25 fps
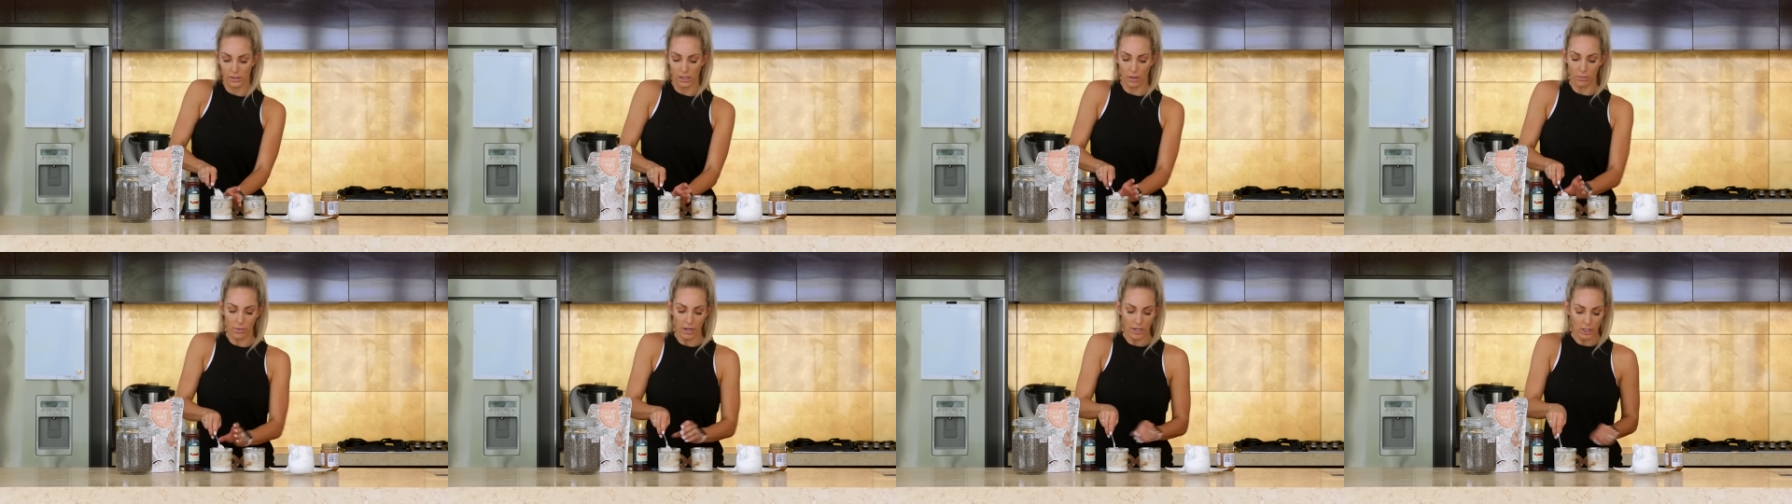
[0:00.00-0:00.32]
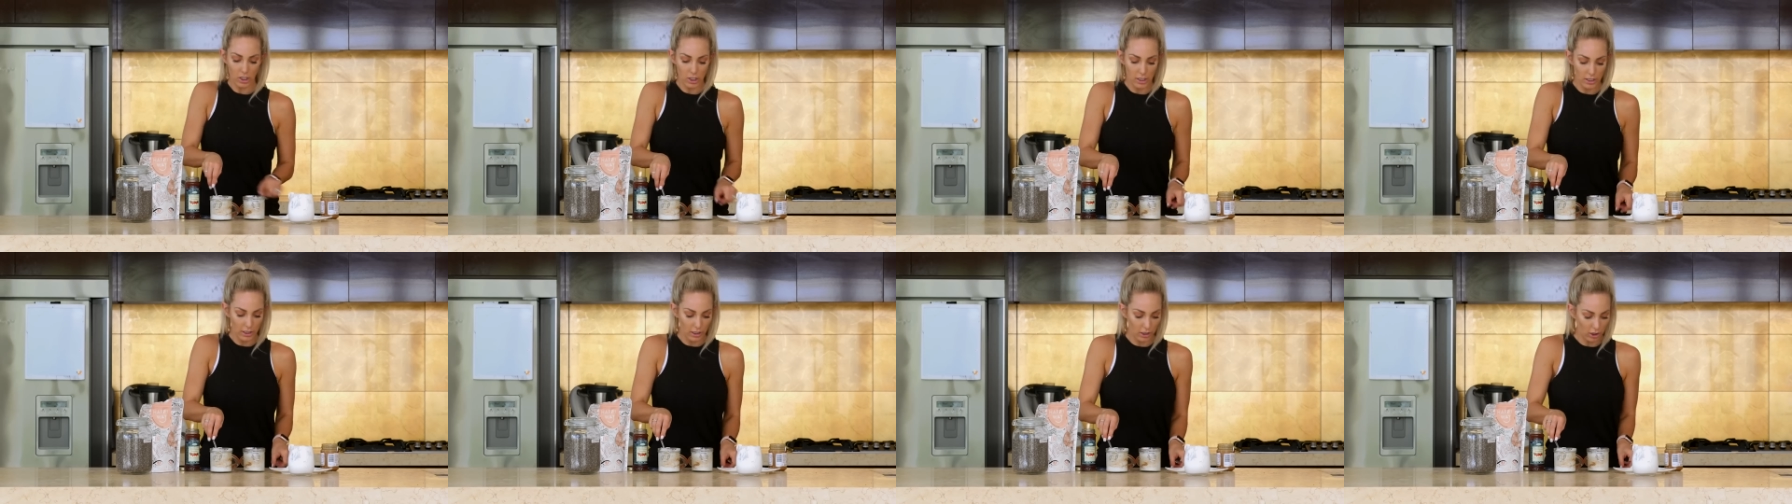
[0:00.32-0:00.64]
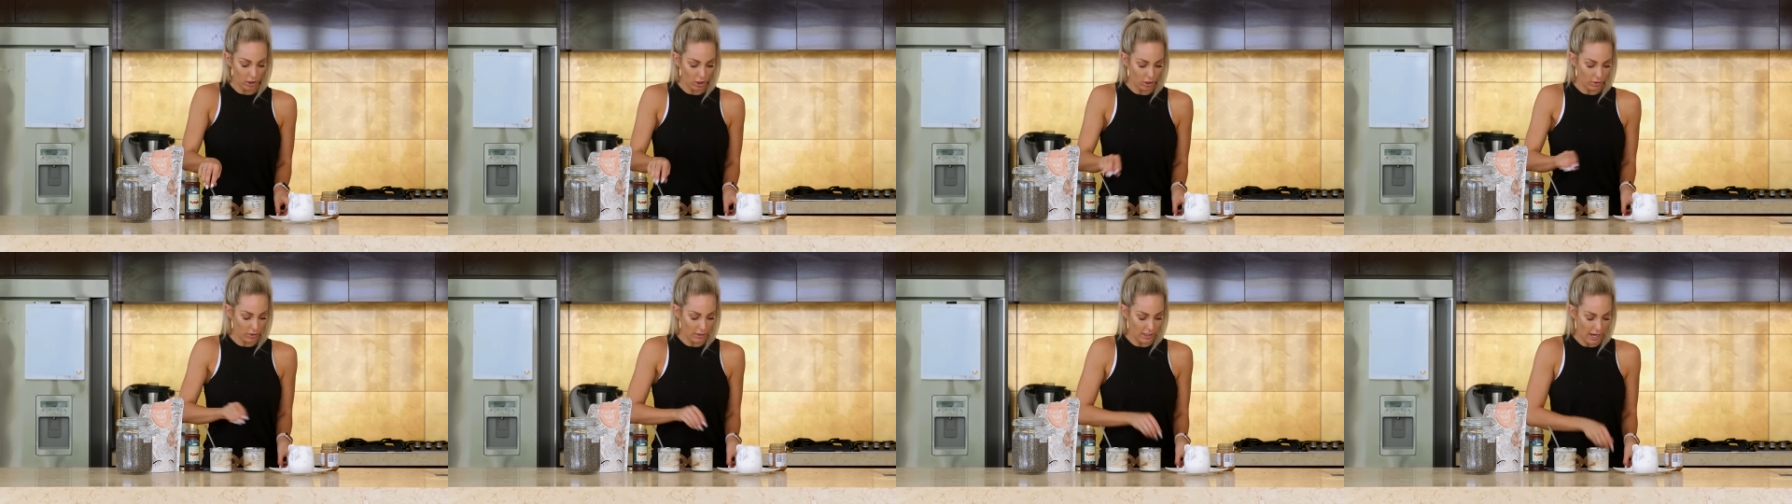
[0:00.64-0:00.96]
So I'm actually gonna
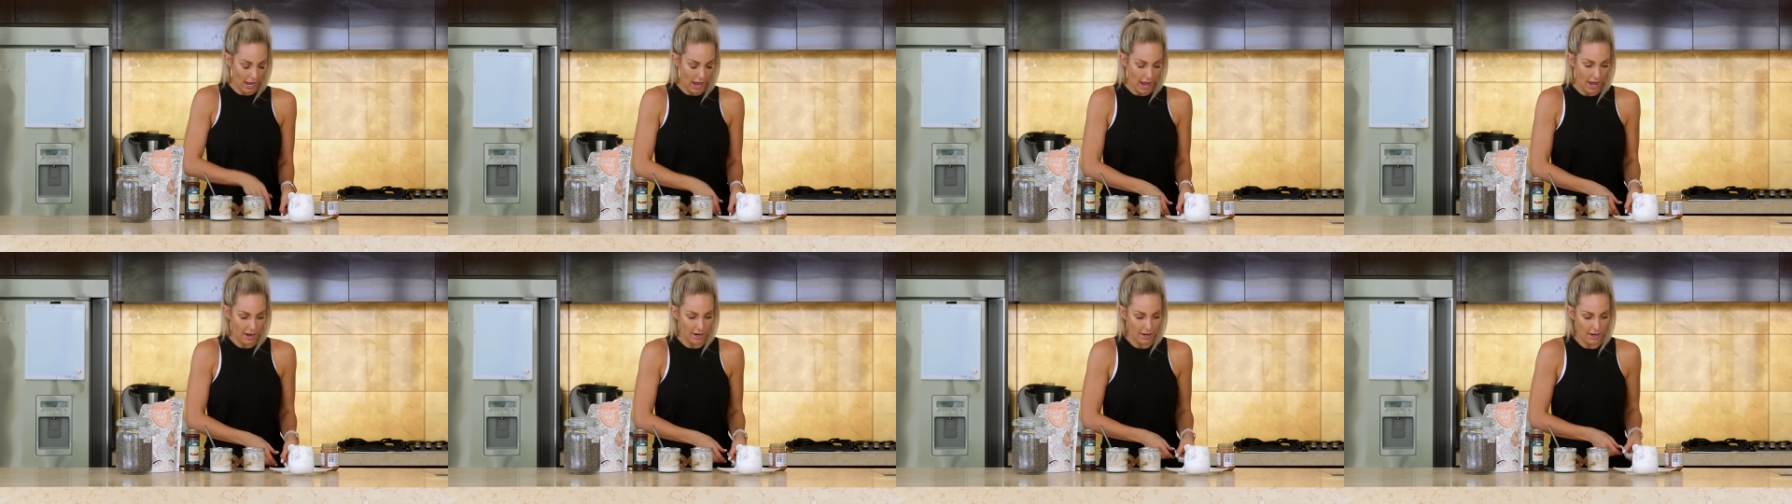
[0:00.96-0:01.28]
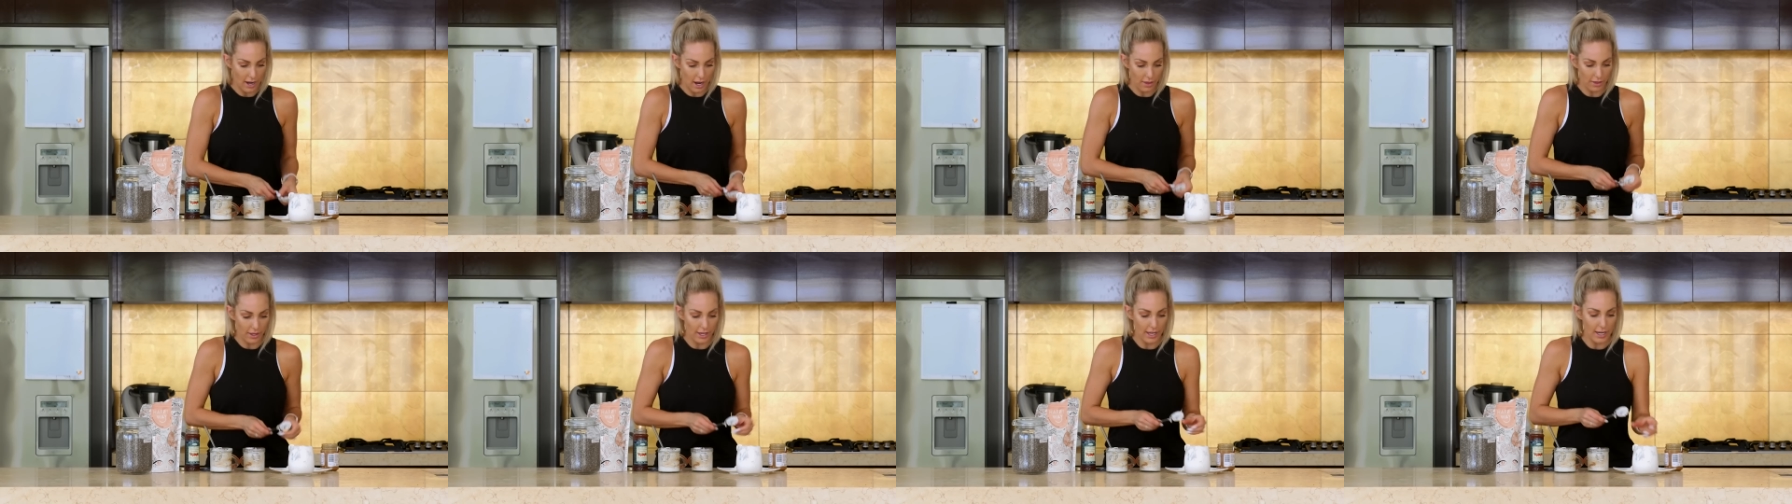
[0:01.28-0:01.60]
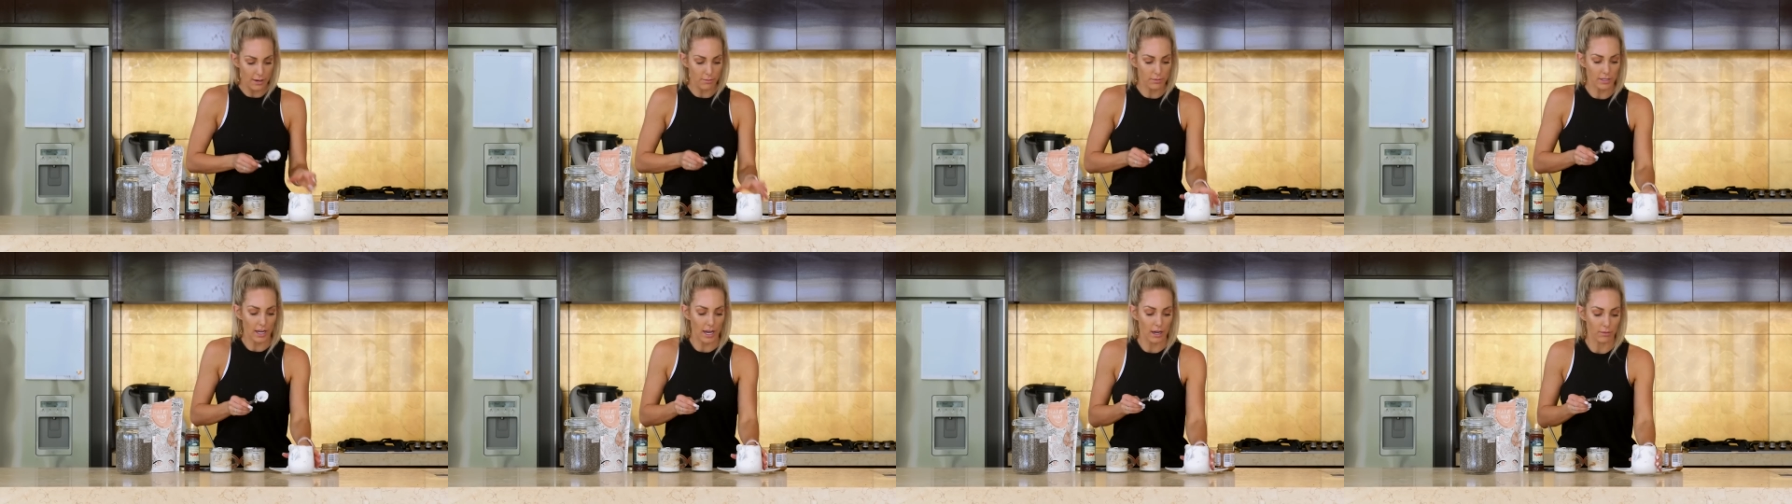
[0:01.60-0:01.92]
go and add another
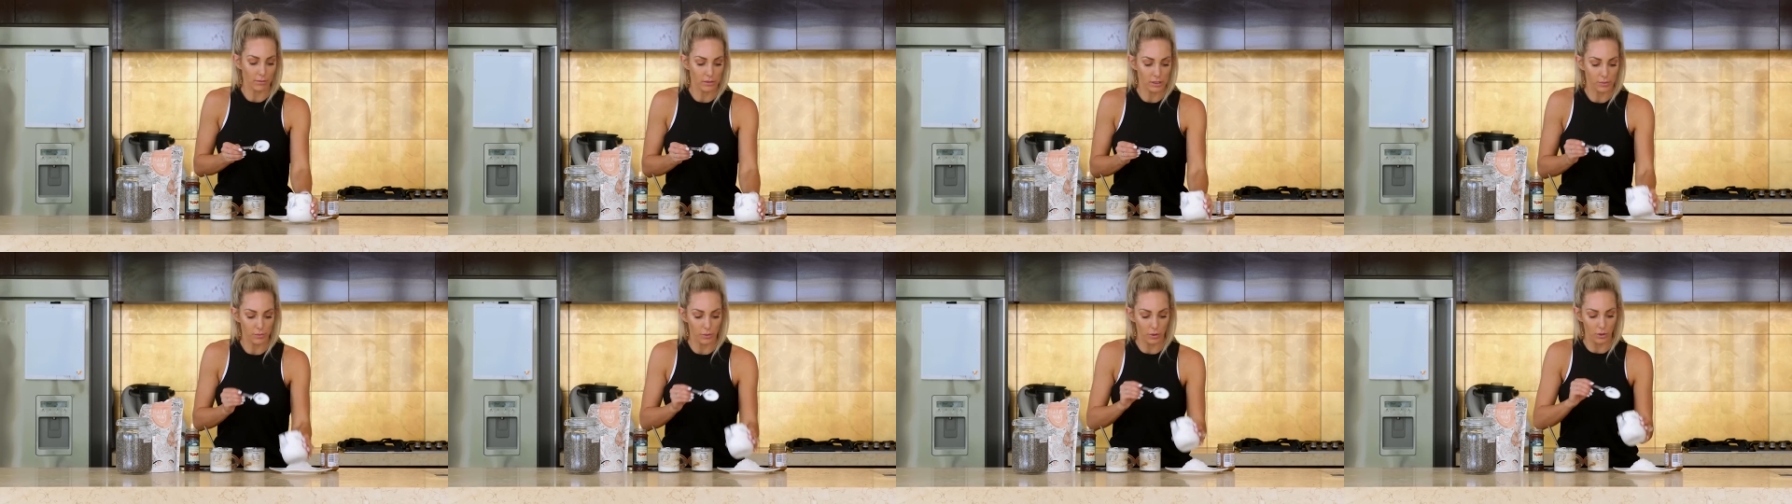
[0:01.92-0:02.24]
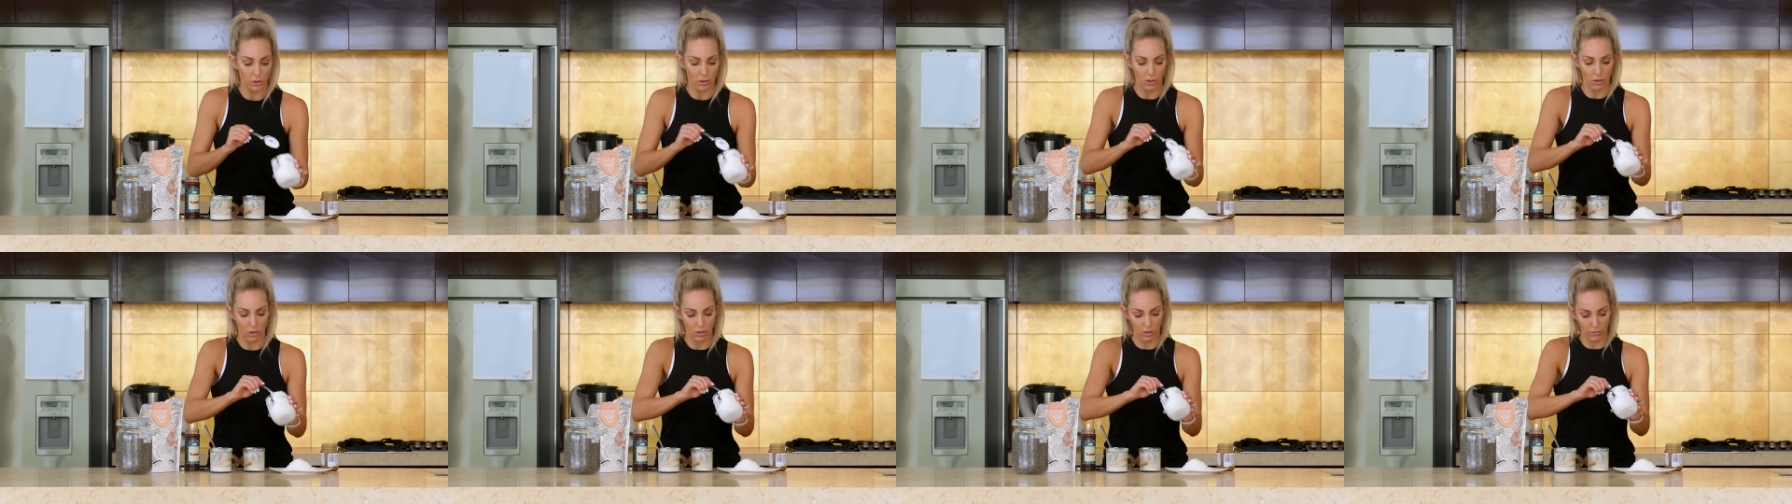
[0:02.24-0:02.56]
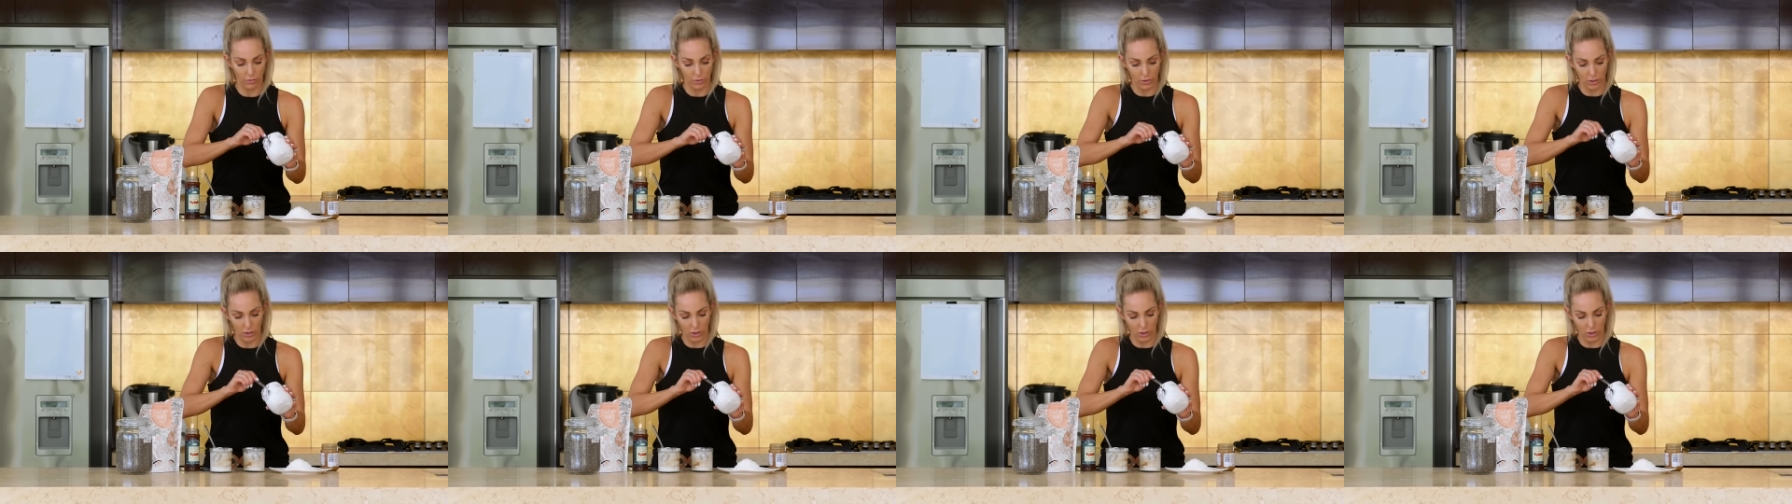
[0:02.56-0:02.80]
heaped tablespoon of